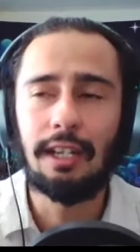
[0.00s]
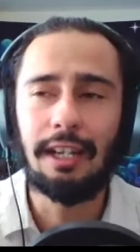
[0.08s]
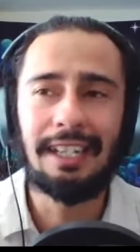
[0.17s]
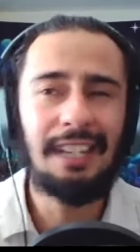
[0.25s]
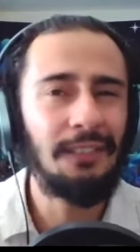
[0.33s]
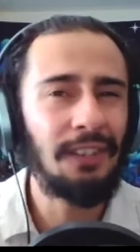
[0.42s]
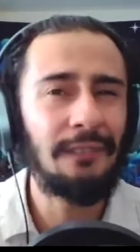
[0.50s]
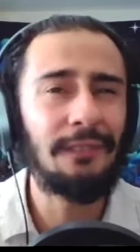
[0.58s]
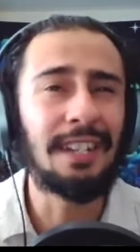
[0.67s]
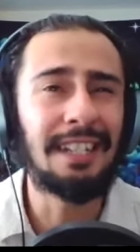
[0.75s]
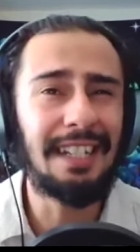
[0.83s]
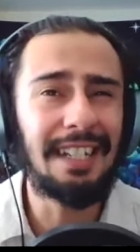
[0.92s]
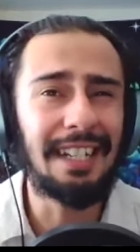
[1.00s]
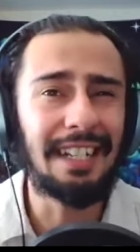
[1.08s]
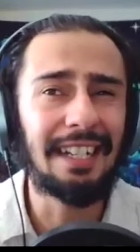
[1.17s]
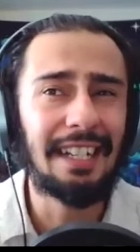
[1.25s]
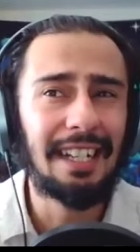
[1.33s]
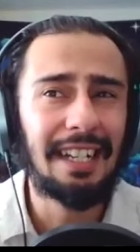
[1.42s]
And even if it
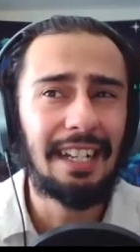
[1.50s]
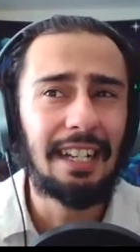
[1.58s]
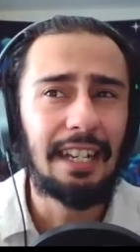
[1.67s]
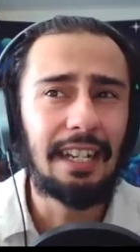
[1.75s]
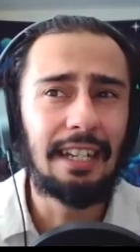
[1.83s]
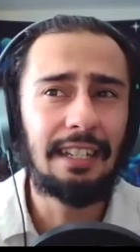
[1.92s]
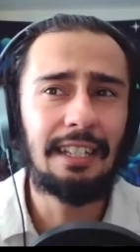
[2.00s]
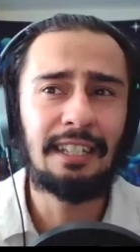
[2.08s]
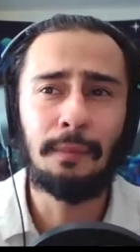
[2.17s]
did, he did